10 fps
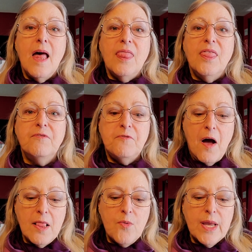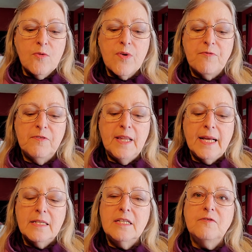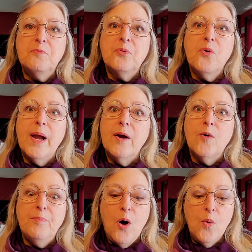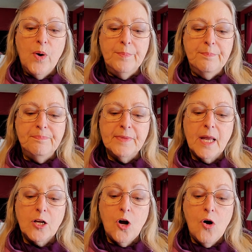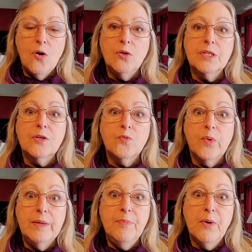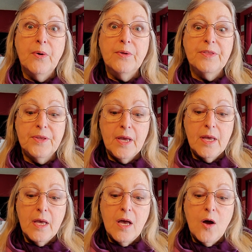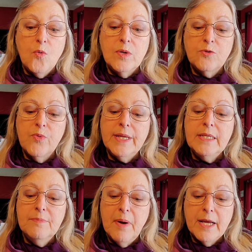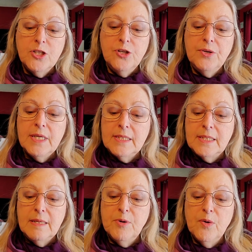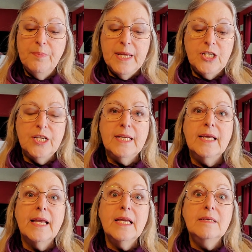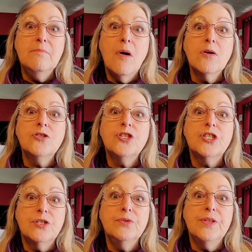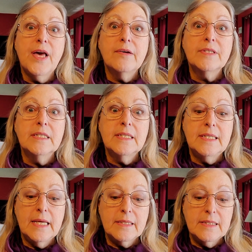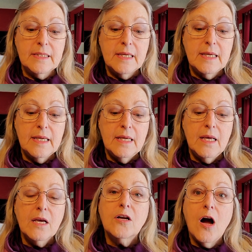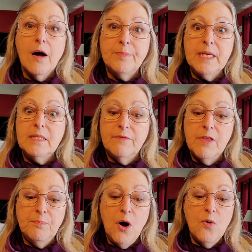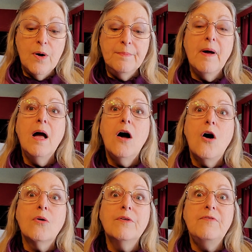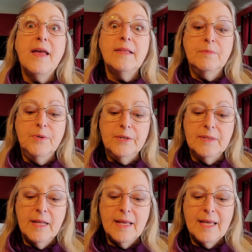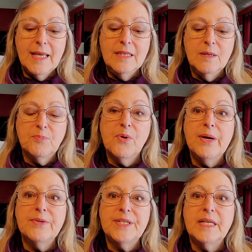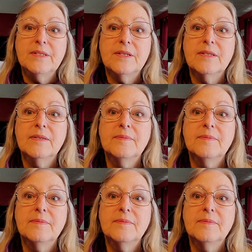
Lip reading: The following reflective prayer poem, called Rebirth, was written by Judy Seaburn Beachy in March 2006. Copies of the poem are available in the Prayer Center.